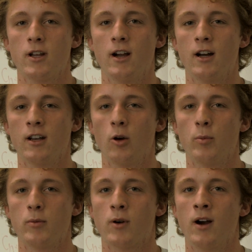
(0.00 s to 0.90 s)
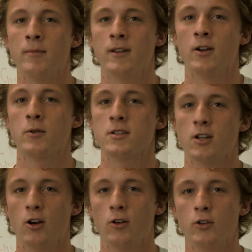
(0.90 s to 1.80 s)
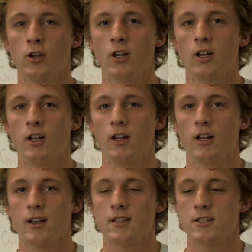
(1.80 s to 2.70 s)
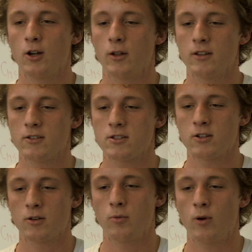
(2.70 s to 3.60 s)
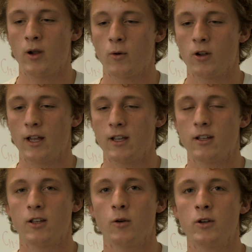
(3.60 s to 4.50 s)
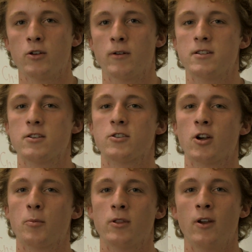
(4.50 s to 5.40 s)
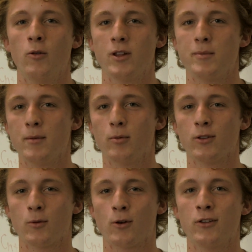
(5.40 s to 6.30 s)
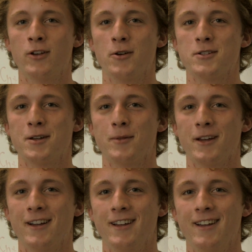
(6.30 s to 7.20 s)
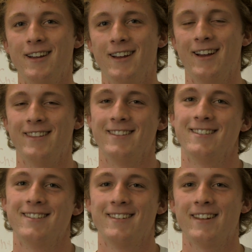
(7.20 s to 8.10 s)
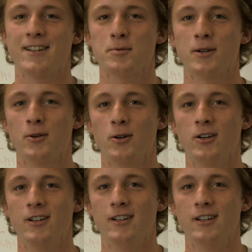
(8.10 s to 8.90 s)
working on an open problem that no one solved, there's a certain point where like you and your research group are the only people in the world that know something, and that's pretty cool.